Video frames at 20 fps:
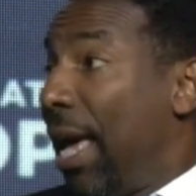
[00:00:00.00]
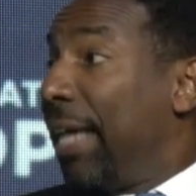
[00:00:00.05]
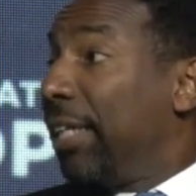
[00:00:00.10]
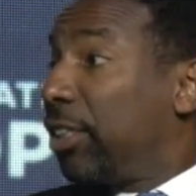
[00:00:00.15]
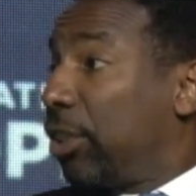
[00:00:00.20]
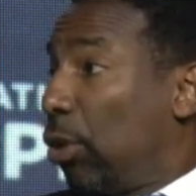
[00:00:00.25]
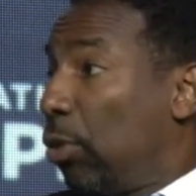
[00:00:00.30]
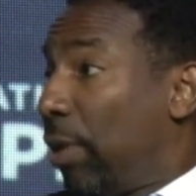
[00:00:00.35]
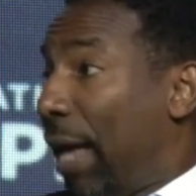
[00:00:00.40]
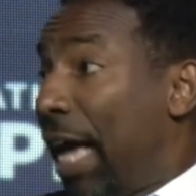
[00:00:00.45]
And
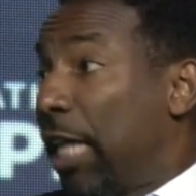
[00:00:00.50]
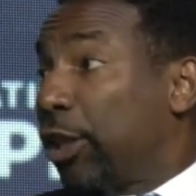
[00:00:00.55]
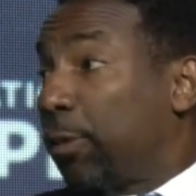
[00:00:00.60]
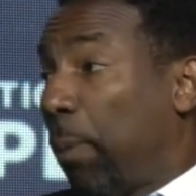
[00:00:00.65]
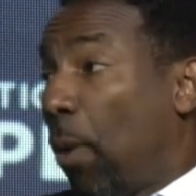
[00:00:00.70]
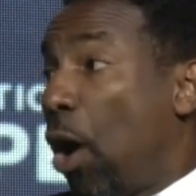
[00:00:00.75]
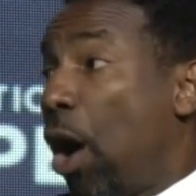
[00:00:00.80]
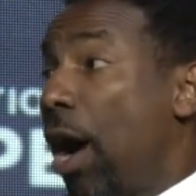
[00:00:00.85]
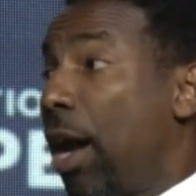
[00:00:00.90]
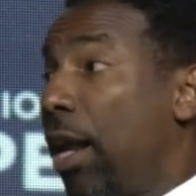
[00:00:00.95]
so that's
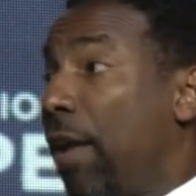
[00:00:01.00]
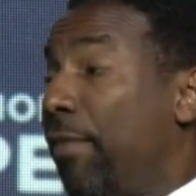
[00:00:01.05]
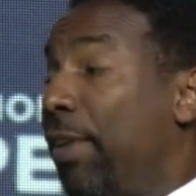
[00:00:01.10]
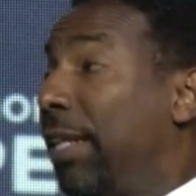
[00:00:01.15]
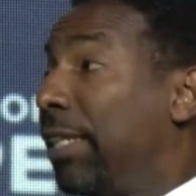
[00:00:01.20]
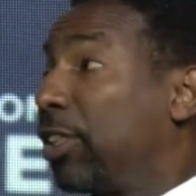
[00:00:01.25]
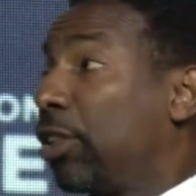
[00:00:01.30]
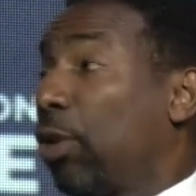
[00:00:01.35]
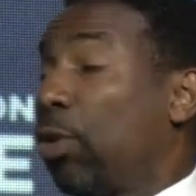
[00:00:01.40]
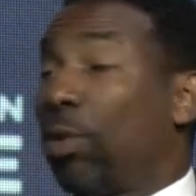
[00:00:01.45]
part of it.
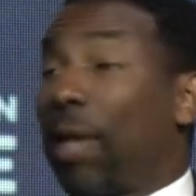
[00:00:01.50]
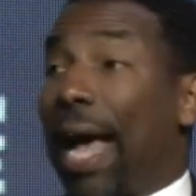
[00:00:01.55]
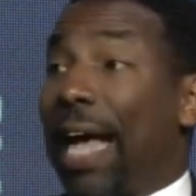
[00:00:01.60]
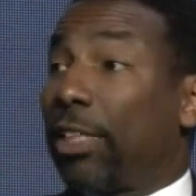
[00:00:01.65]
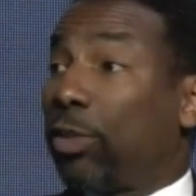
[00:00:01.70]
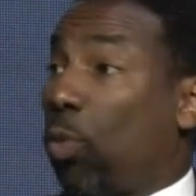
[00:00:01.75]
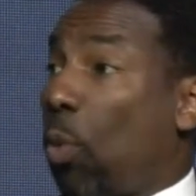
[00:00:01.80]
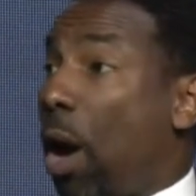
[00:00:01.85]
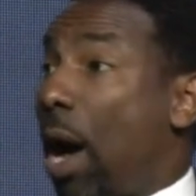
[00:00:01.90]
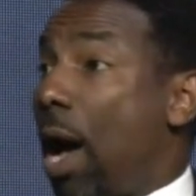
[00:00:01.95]
And so
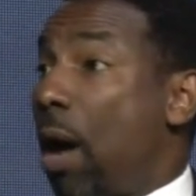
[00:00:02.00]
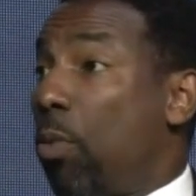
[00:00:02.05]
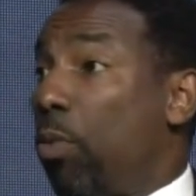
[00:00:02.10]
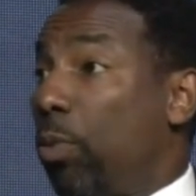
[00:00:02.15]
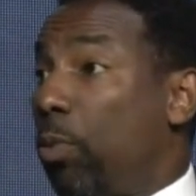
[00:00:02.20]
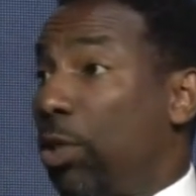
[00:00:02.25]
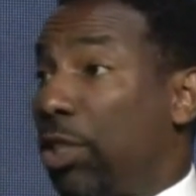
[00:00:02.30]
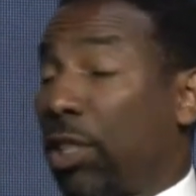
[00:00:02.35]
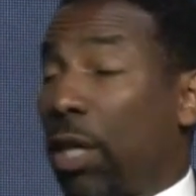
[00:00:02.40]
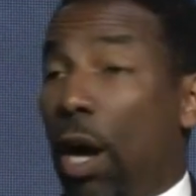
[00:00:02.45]
that's why
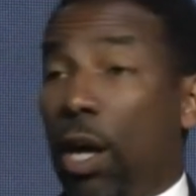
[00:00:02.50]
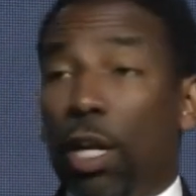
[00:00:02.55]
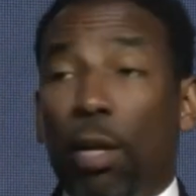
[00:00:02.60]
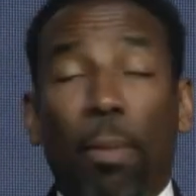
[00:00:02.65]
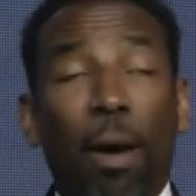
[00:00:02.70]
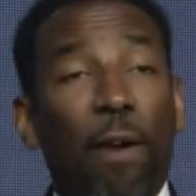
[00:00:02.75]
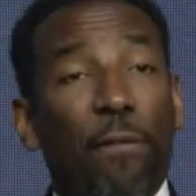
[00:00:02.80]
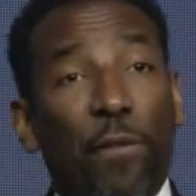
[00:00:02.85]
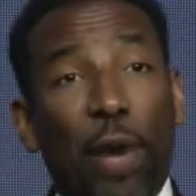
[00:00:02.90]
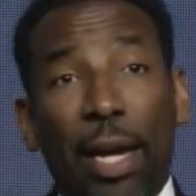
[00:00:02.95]
when we're talking
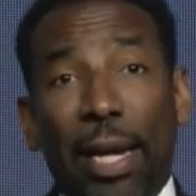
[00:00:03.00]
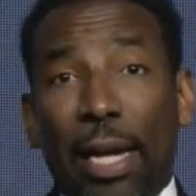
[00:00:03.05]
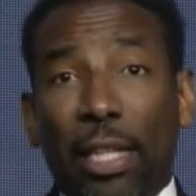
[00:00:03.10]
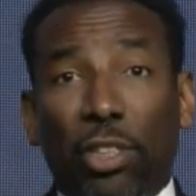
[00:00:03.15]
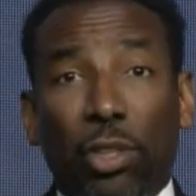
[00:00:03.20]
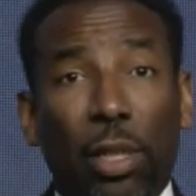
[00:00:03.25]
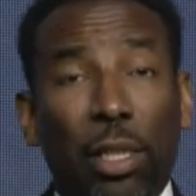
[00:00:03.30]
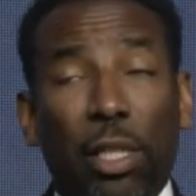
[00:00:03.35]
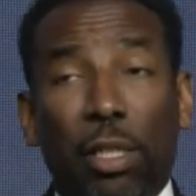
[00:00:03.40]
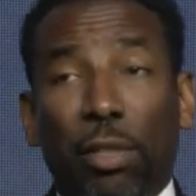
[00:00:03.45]
about
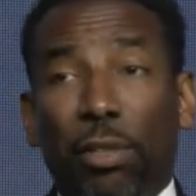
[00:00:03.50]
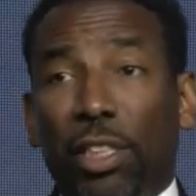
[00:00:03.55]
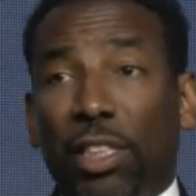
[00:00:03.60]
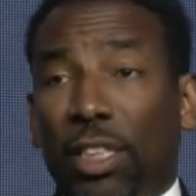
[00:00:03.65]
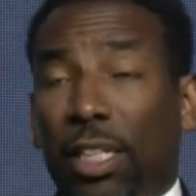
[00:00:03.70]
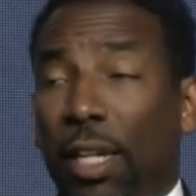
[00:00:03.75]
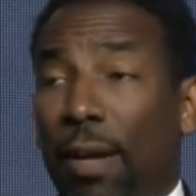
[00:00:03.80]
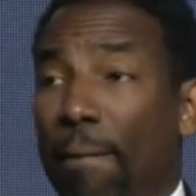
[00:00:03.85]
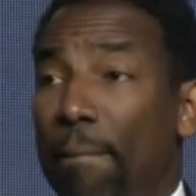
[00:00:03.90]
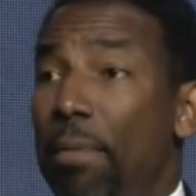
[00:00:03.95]
financial
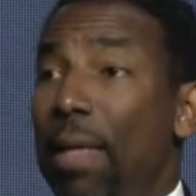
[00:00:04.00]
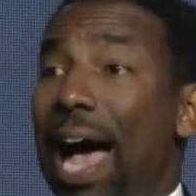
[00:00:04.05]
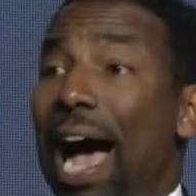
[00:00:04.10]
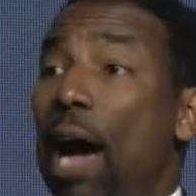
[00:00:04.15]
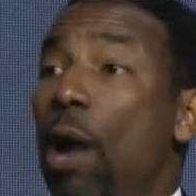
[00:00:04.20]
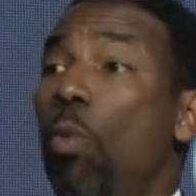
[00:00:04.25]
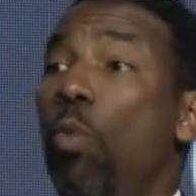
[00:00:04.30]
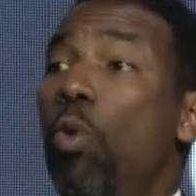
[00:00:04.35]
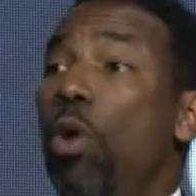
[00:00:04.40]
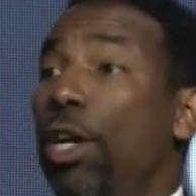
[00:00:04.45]
literacy, I
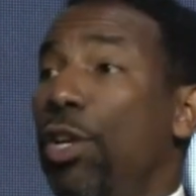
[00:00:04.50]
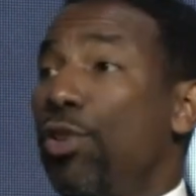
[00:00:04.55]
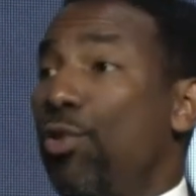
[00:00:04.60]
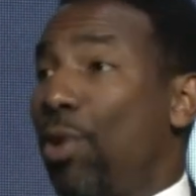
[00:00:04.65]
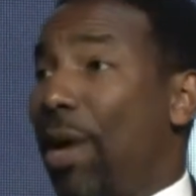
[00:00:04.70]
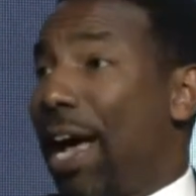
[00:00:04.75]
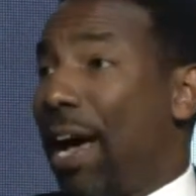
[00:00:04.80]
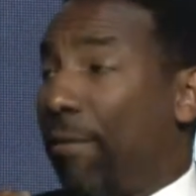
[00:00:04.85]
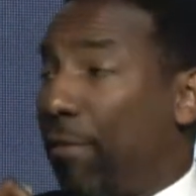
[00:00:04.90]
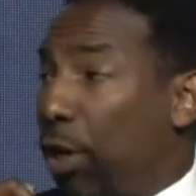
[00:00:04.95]
want you to
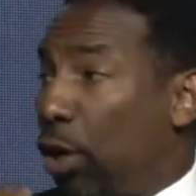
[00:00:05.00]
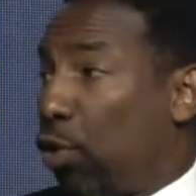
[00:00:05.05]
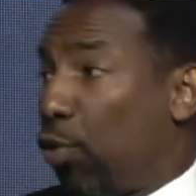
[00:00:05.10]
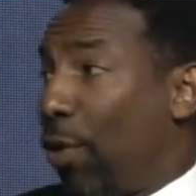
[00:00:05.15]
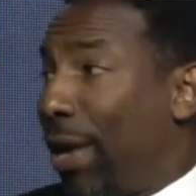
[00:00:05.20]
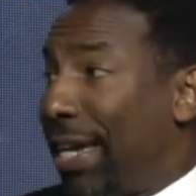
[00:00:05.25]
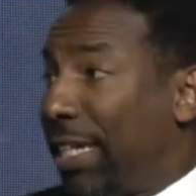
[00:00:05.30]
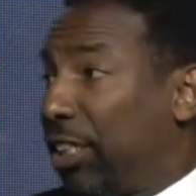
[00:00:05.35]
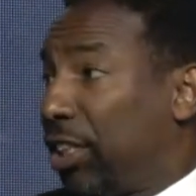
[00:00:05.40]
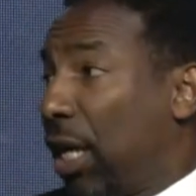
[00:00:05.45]
have a
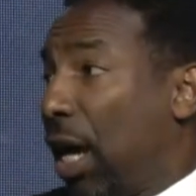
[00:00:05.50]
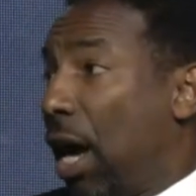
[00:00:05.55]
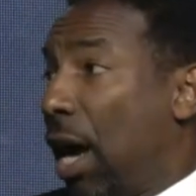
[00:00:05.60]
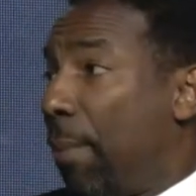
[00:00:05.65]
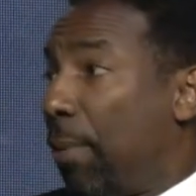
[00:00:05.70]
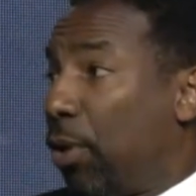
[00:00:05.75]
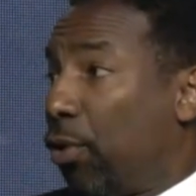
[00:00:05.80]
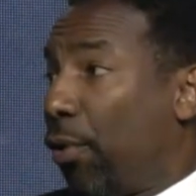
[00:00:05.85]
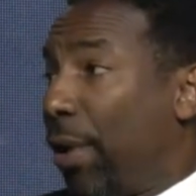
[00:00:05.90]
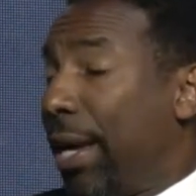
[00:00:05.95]
great job,
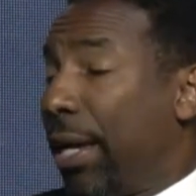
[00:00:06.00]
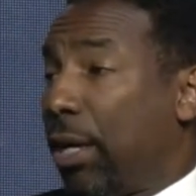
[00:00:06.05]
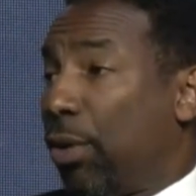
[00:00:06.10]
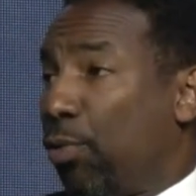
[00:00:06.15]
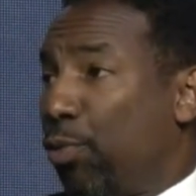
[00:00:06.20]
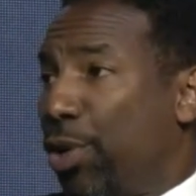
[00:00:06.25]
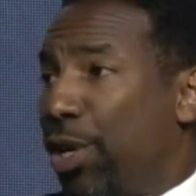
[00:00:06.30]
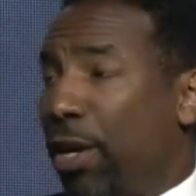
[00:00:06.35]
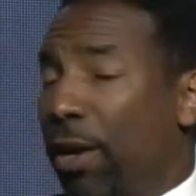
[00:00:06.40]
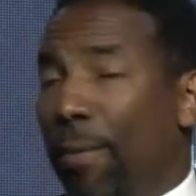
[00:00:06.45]
a great
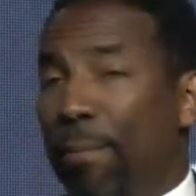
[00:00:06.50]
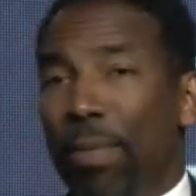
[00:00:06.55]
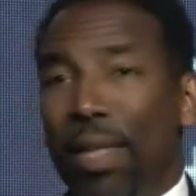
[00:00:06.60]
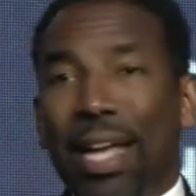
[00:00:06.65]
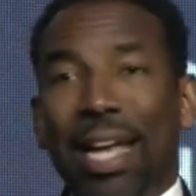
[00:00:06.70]
career.